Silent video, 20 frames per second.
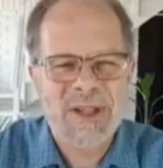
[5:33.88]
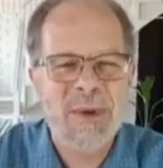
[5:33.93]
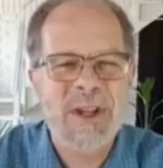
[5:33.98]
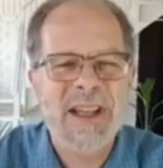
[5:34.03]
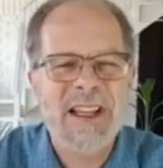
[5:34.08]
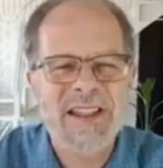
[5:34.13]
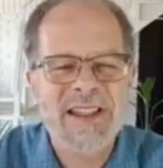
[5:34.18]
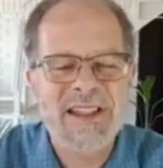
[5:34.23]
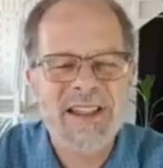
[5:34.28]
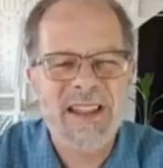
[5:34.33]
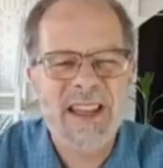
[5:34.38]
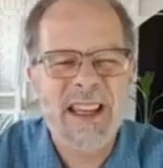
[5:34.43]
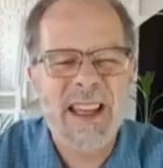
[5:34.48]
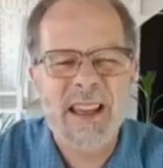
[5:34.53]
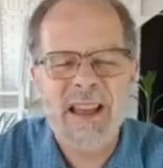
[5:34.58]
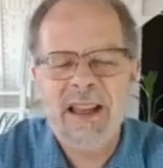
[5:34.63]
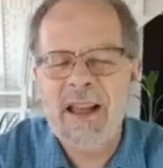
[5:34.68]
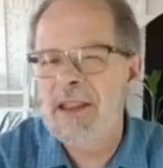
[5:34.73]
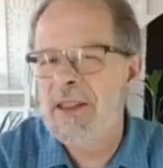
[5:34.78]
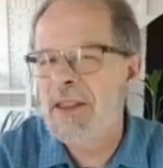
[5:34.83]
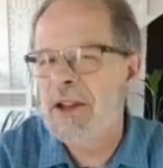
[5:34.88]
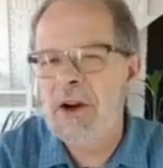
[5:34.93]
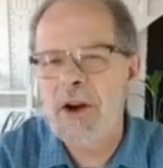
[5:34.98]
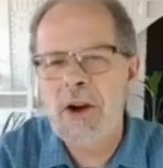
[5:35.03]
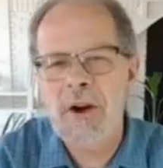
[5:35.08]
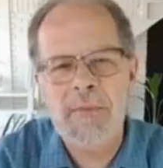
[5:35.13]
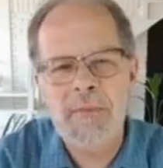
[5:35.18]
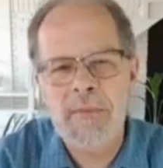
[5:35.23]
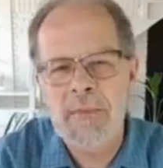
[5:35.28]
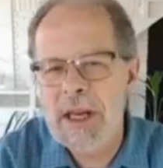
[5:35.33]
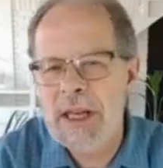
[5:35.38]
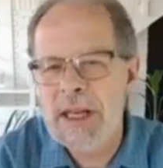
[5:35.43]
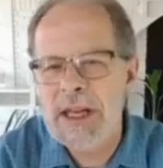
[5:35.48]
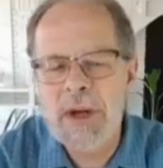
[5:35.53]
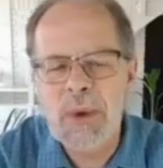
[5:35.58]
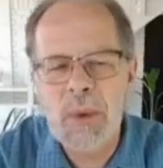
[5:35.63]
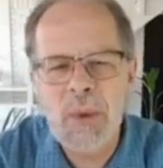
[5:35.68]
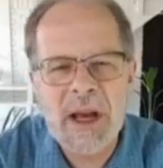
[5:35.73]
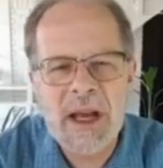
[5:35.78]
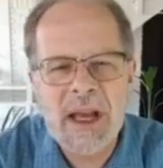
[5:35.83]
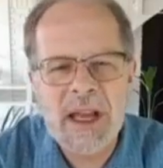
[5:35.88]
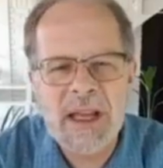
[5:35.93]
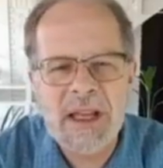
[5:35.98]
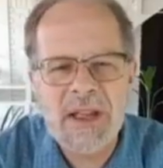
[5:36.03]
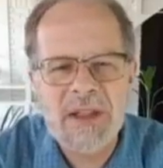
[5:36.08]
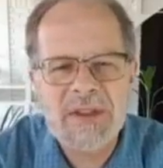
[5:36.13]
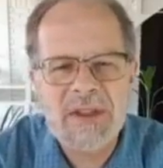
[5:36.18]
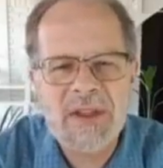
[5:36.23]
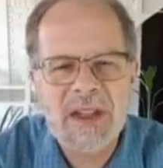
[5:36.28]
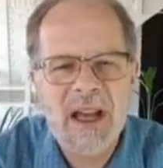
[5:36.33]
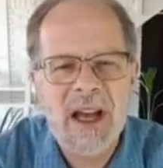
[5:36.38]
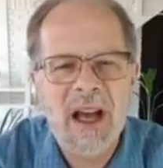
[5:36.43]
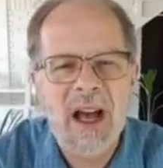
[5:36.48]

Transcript: we can see, there are many ways